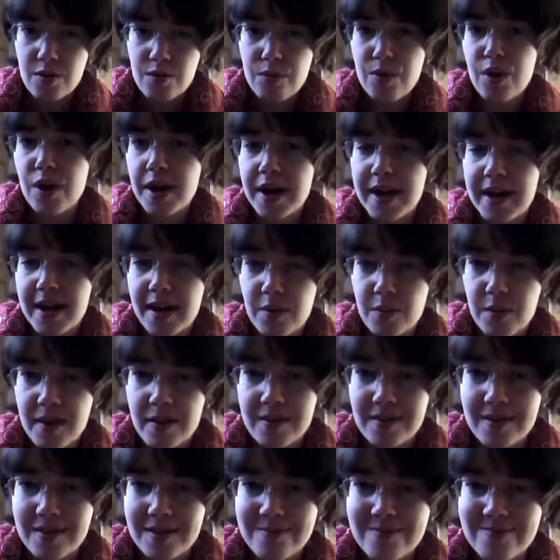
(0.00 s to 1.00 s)
working
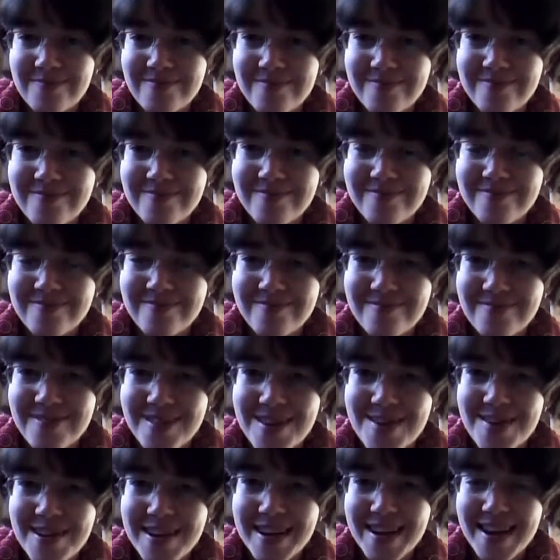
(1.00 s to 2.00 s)
with.
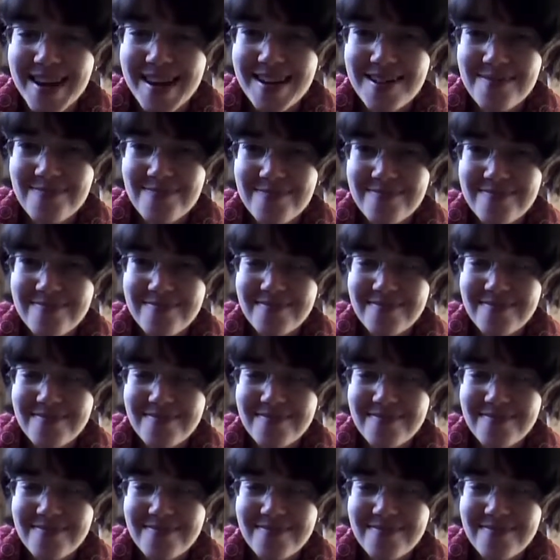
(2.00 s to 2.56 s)
Okay?